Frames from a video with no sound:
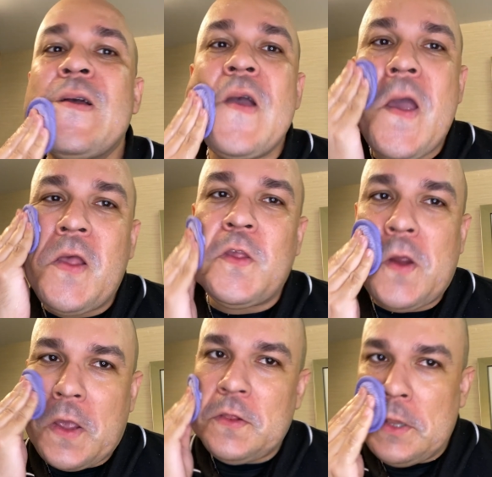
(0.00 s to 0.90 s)
And you're
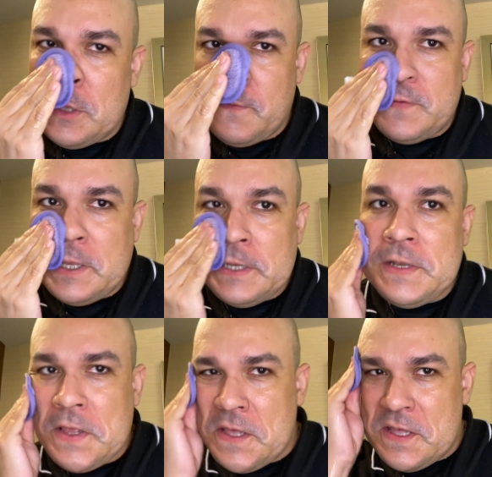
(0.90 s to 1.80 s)
kind of
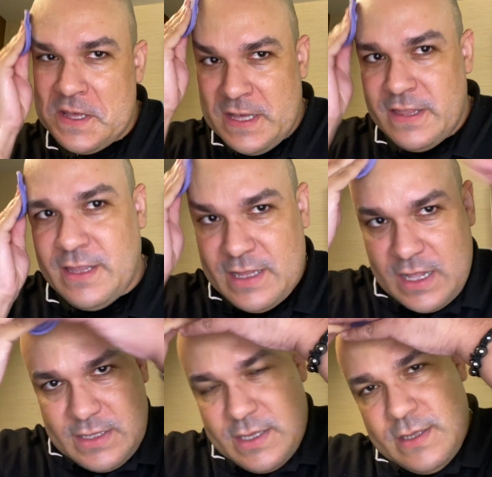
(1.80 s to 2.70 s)
lifting the
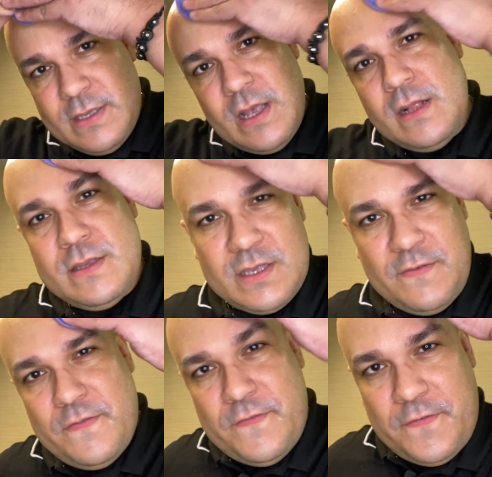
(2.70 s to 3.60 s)
dead skin cells
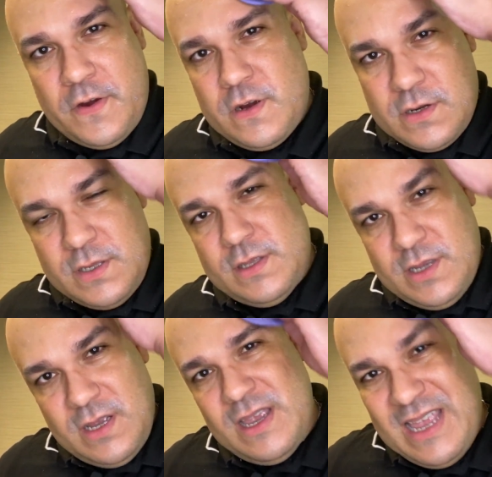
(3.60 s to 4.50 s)

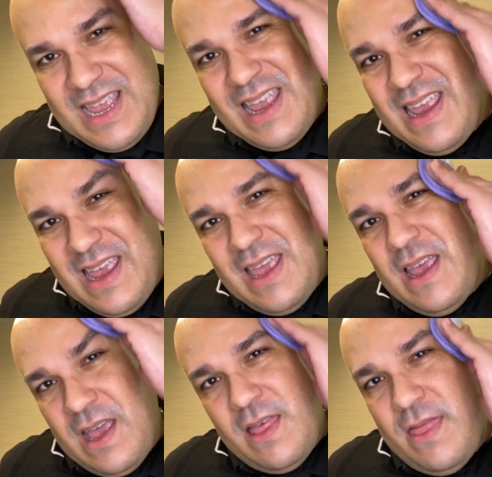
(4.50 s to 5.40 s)
first.
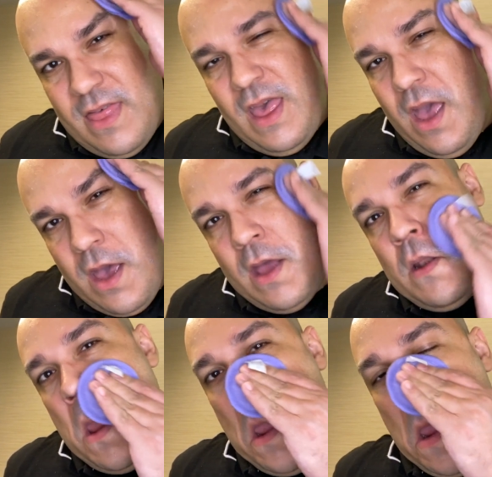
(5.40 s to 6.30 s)
And
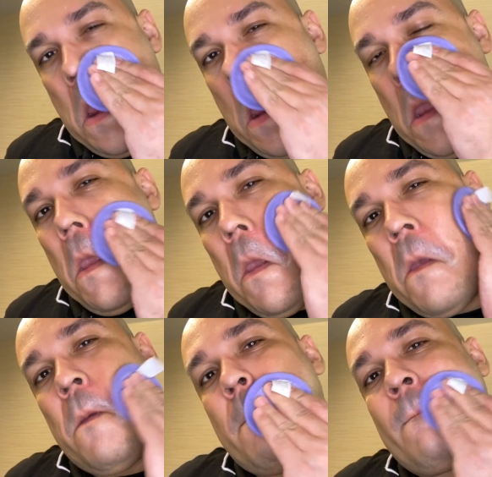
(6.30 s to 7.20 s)
then
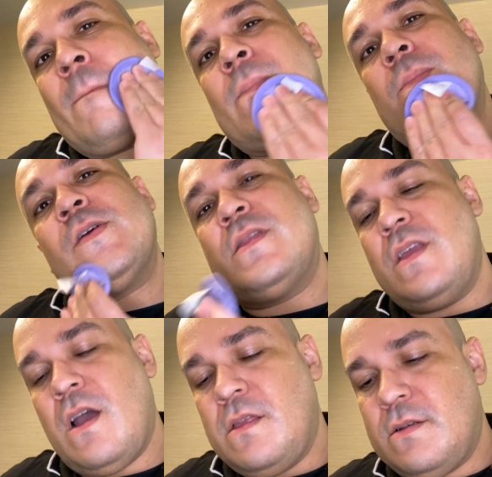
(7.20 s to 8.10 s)
with
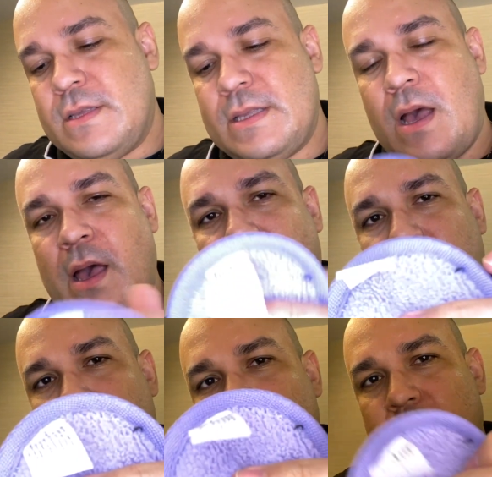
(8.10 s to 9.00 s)
the other
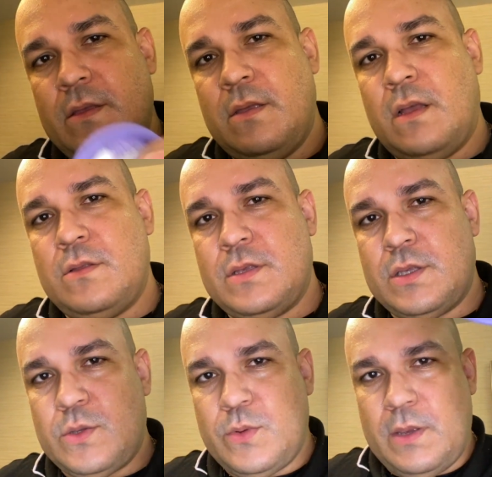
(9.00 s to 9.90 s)
side, you're gonna
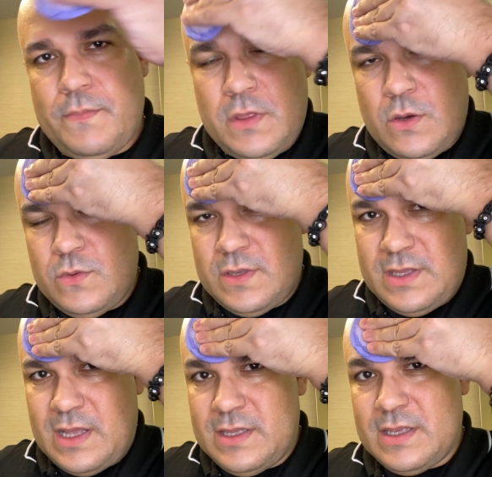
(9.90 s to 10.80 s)
sweep those
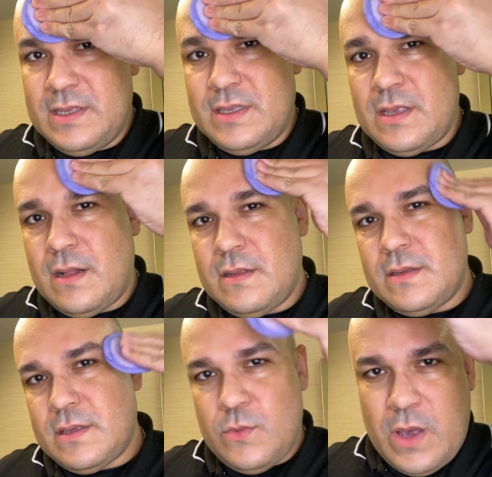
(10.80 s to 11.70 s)
dead skin
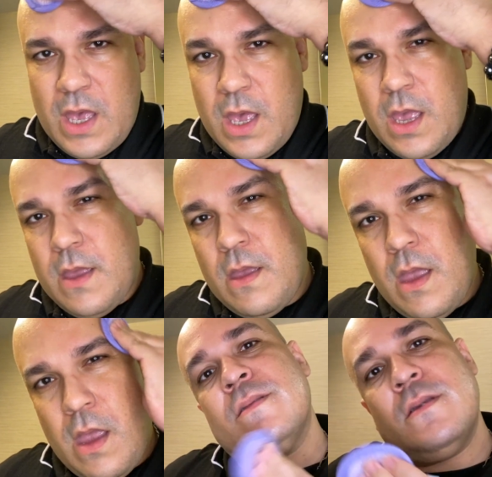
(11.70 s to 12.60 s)
cells away.
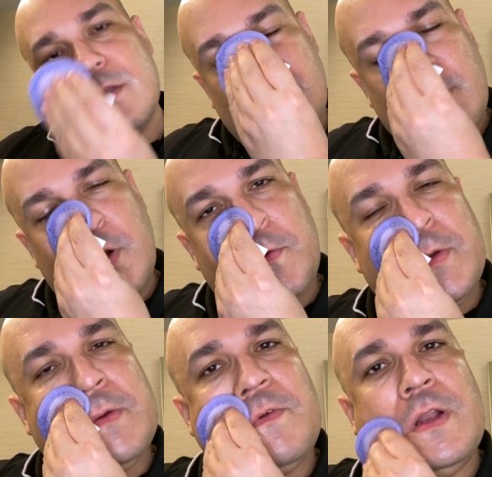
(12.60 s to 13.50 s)
These
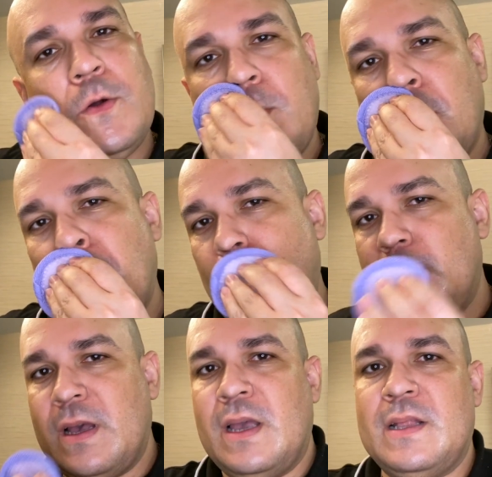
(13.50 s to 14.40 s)
are really
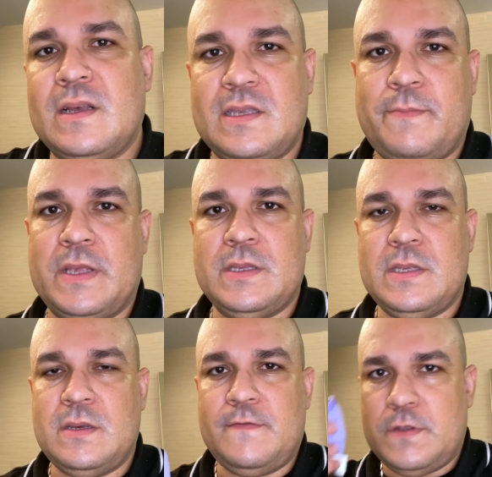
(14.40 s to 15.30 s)
cool,
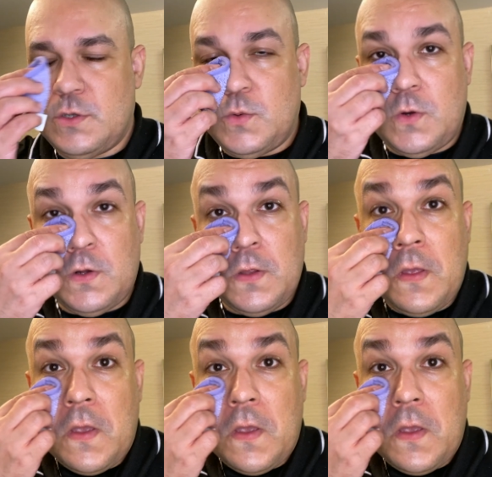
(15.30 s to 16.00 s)
inexpensive tool.